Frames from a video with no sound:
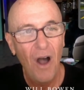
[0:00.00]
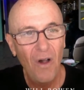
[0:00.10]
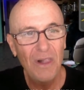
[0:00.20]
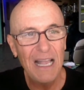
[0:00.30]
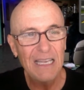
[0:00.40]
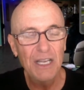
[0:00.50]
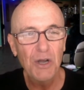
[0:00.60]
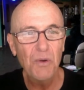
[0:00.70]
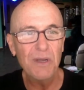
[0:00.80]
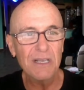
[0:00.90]
all i
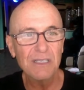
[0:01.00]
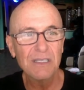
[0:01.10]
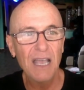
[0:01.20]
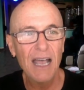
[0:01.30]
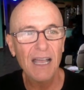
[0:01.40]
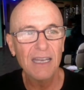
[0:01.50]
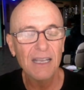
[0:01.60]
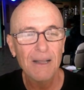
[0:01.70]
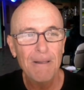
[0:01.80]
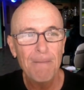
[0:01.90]
know is that
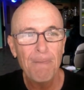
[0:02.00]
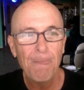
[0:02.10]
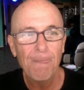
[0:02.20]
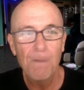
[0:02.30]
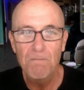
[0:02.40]
the